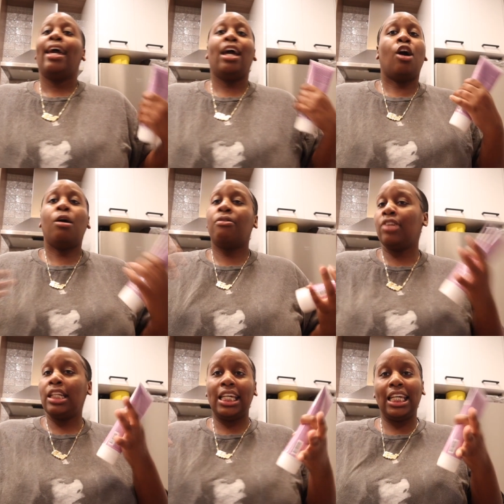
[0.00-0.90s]
And
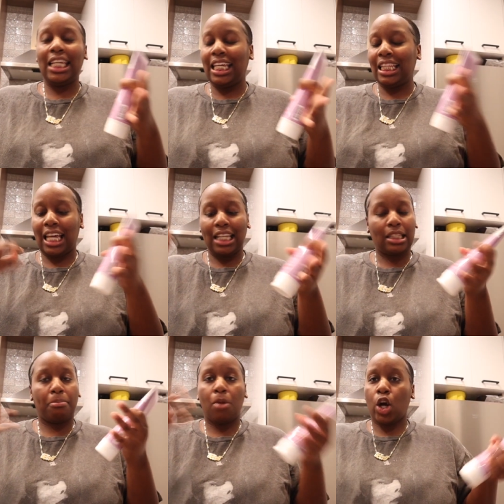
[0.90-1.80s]
hopefully like
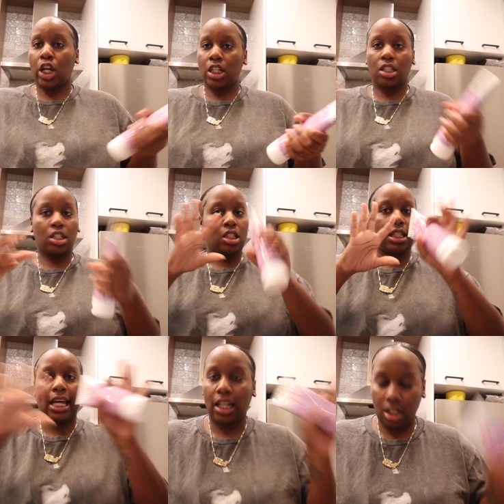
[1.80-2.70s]
the marks,
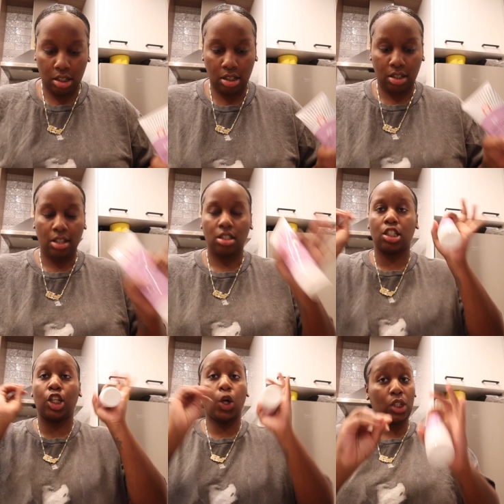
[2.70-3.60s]
like
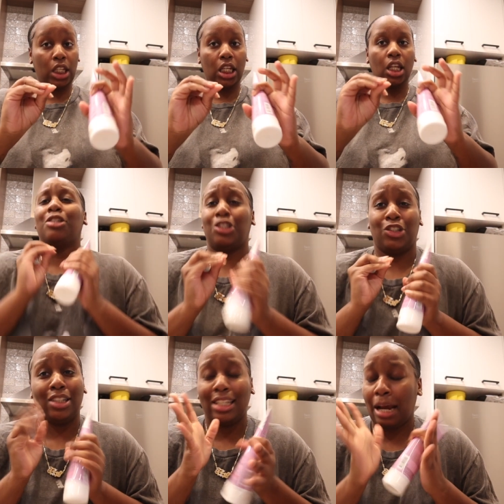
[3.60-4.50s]
slowly but
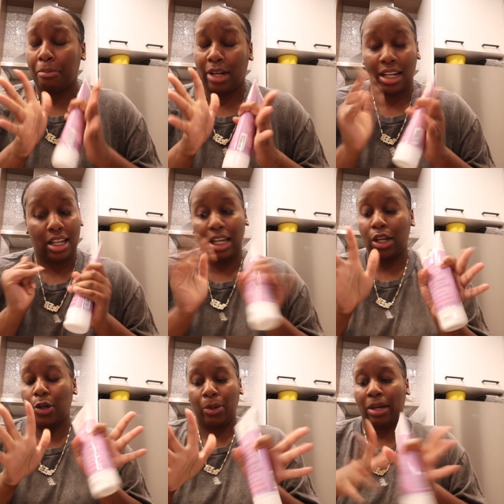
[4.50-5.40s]
surely, I pray that it
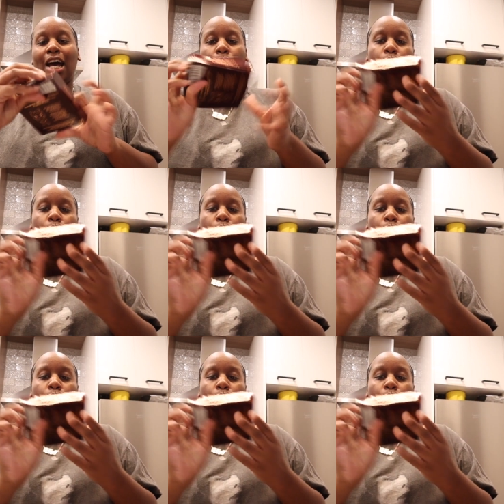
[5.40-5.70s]
go away. And I